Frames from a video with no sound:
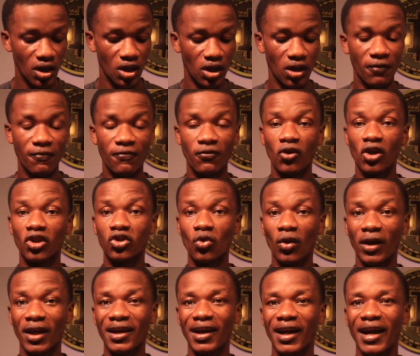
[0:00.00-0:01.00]
if your
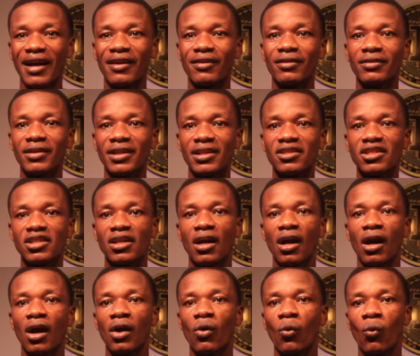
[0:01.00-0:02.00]
token can reach
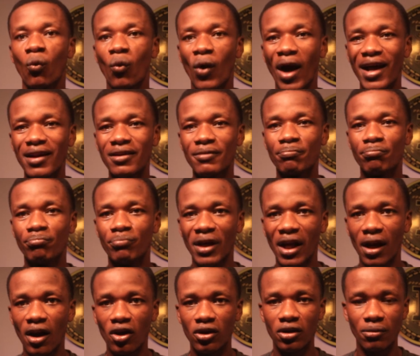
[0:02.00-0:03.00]
1
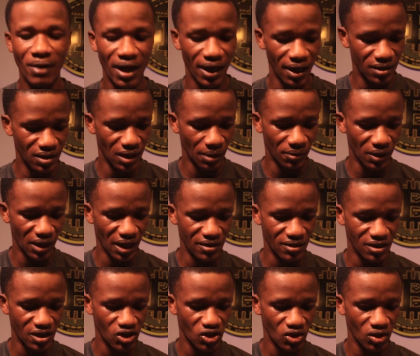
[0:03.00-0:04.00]
billion market
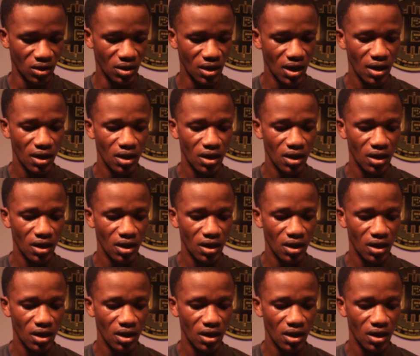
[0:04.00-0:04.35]
capitalization,